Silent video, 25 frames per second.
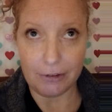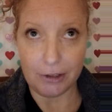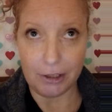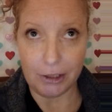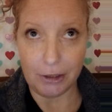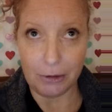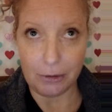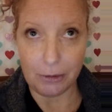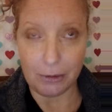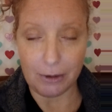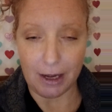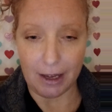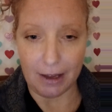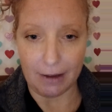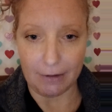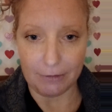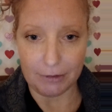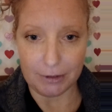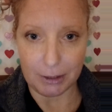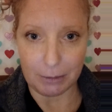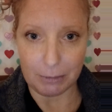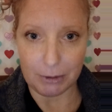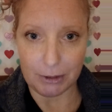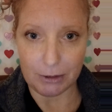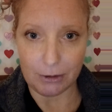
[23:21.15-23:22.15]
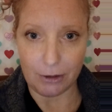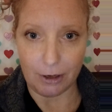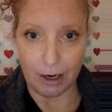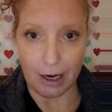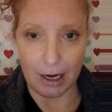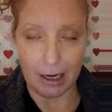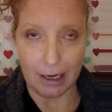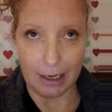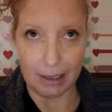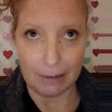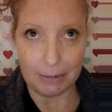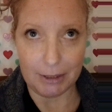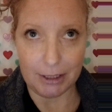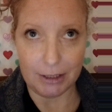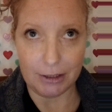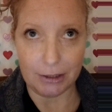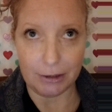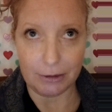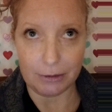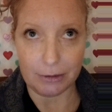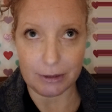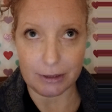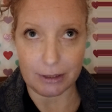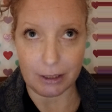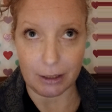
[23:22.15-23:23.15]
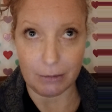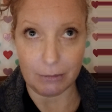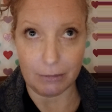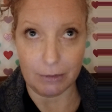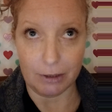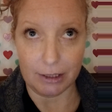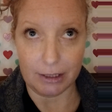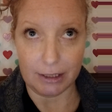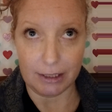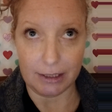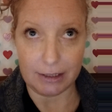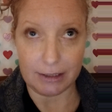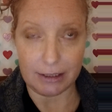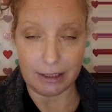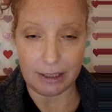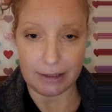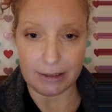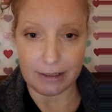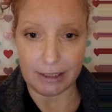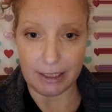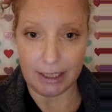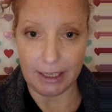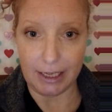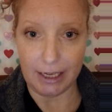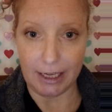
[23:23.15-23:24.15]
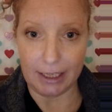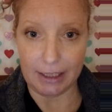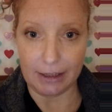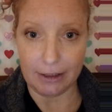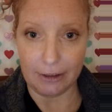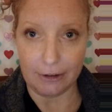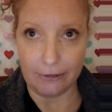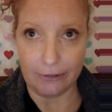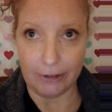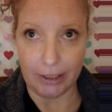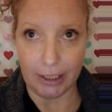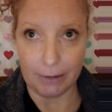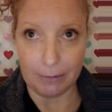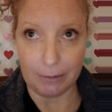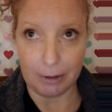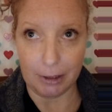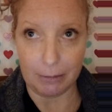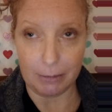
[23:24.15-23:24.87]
you have subscribed to someone that says they hate their family,